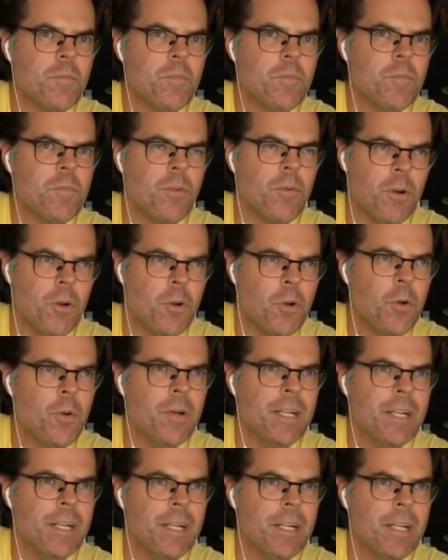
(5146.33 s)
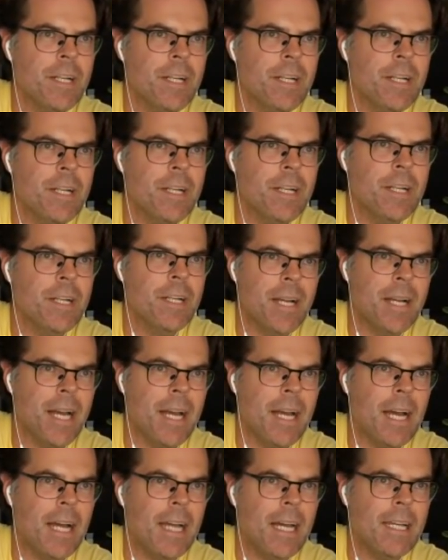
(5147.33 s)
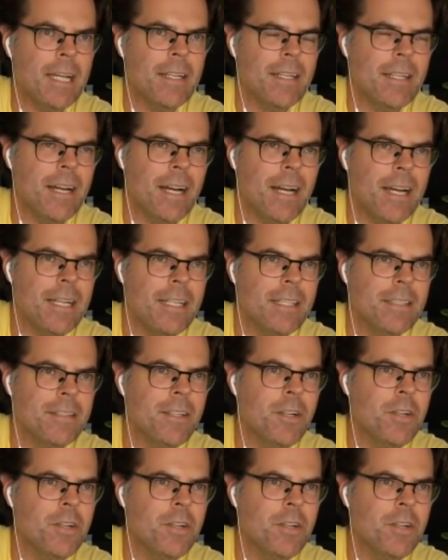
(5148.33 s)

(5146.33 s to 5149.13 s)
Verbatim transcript: or who it is, but I mean, I I,